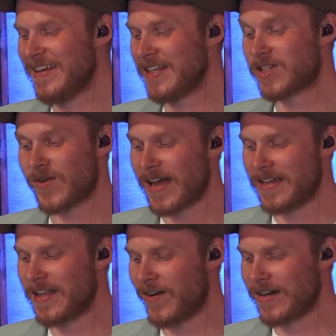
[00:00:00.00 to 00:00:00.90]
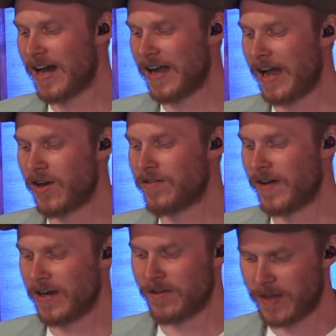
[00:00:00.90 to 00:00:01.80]
It's great. No, and I'm
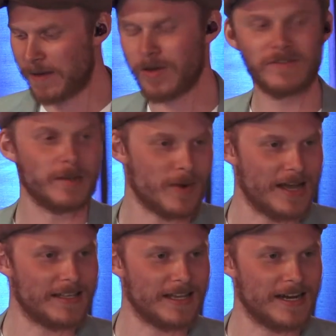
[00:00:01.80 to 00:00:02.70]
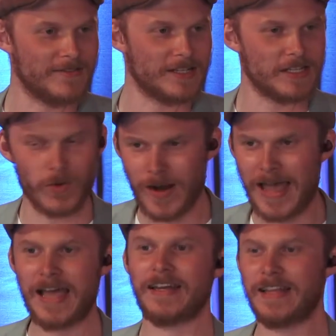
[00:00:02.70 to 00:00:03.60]
loving the branding and everything, the
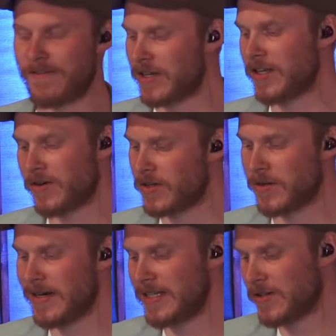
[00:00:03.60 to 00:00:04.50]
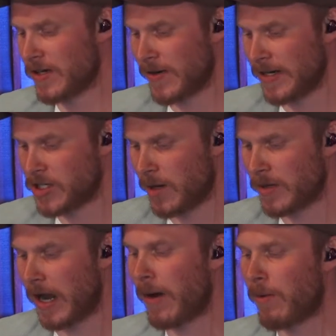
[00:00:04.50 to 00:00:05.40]
red and everything. You're really doing a great job.
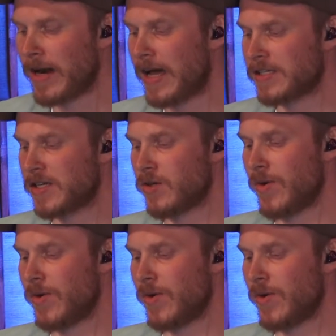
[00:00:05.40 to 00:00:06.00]
But I want to ask you.